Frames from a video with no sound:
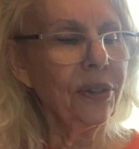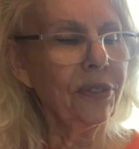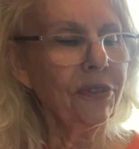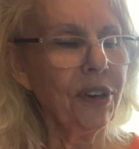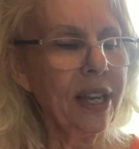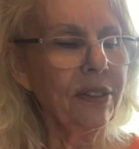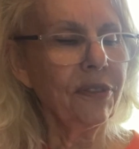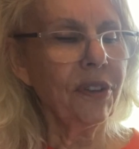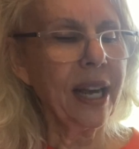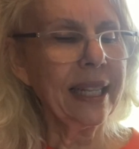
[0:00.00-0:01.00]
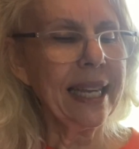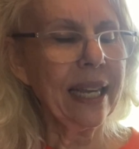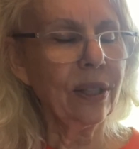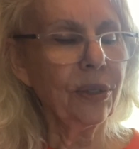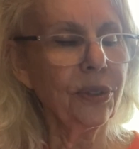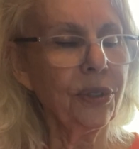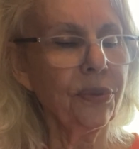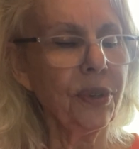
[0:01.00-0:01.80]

her friend finally had learned to